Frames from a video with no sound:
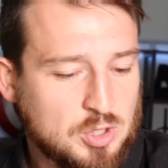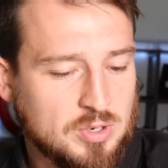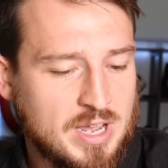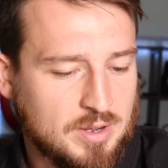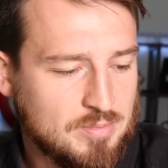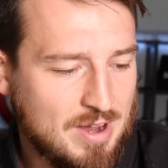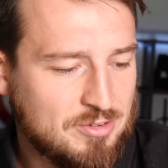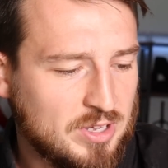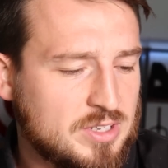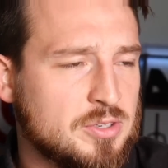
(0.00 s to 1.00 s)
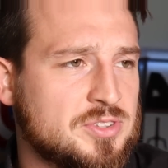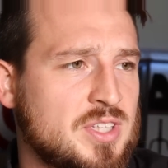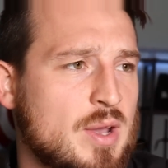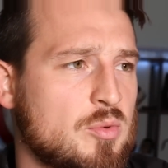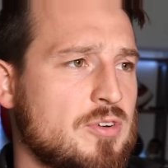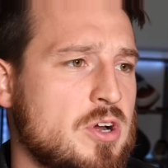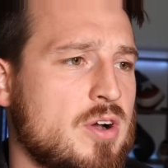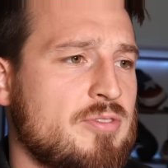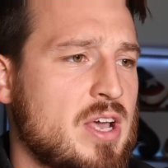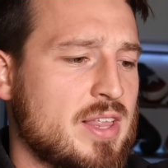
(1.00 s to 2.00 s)
That's a cool kick. I feel like you don't see that one
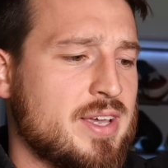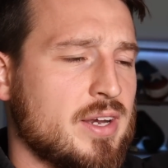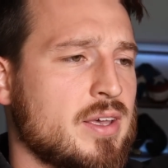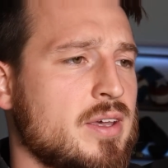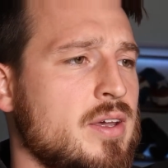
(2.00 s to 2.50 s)
very often. I like it.